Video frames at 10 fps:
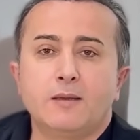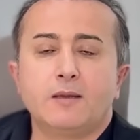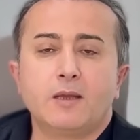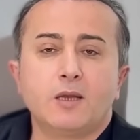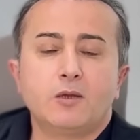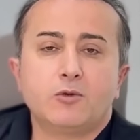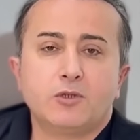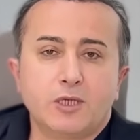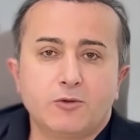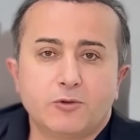They are used
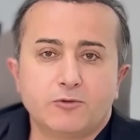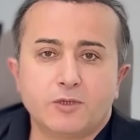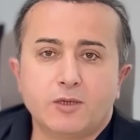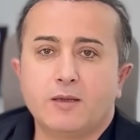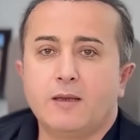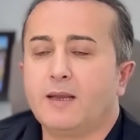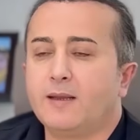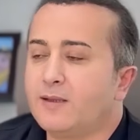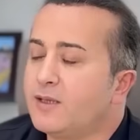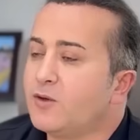in every field.
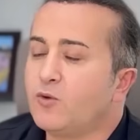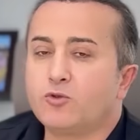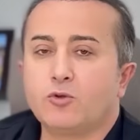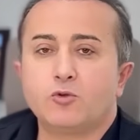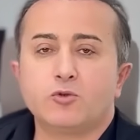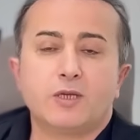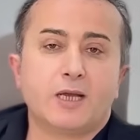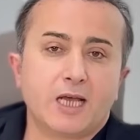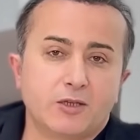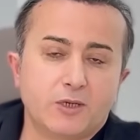They are also used in
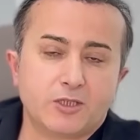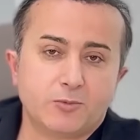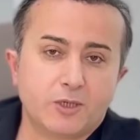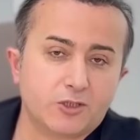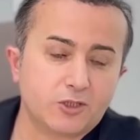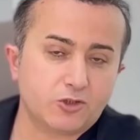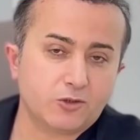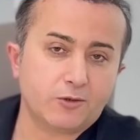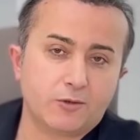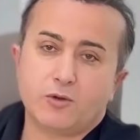hair transplantation.
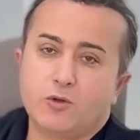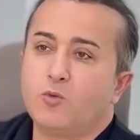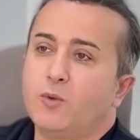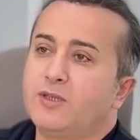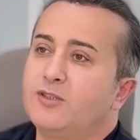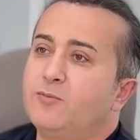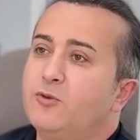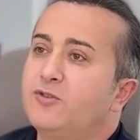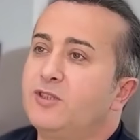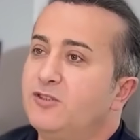So what is the
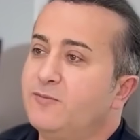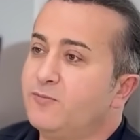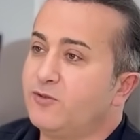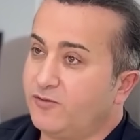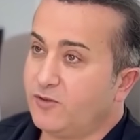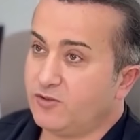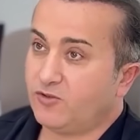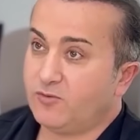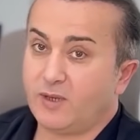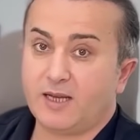process referred
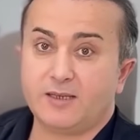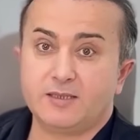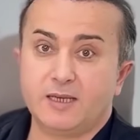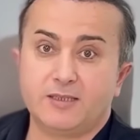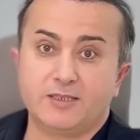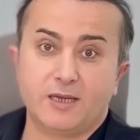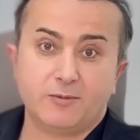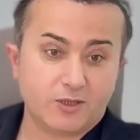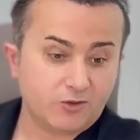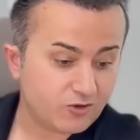to as stem
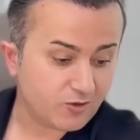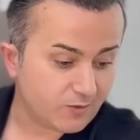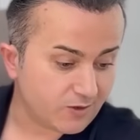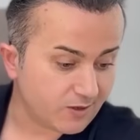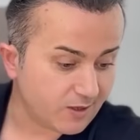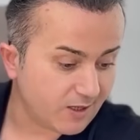cell treatment in